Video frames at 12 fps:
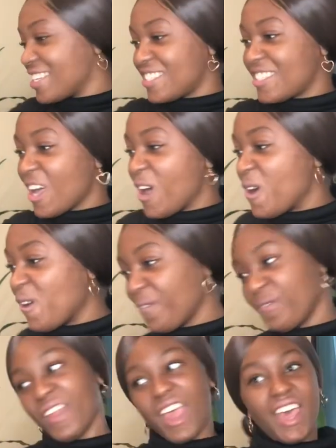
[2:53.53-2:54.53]
So,
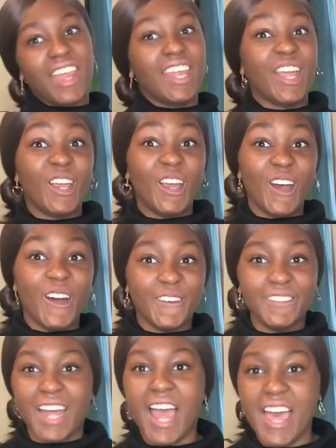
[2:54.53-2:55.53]
there you
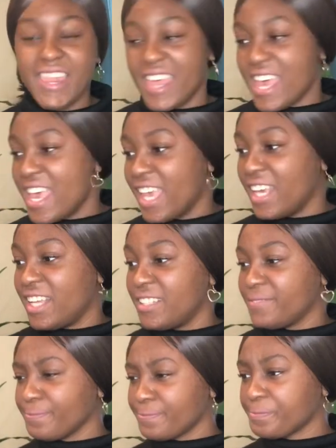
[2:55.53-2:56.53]
go. And
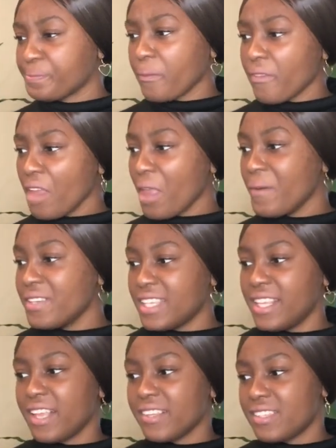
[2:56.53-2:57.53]
then, what's the
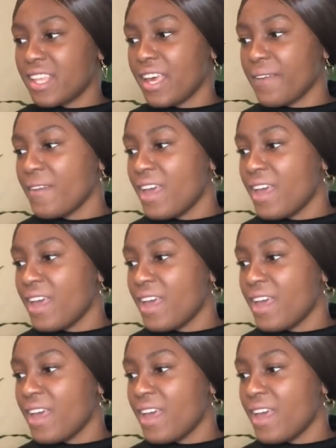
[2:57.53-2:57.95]
next thing?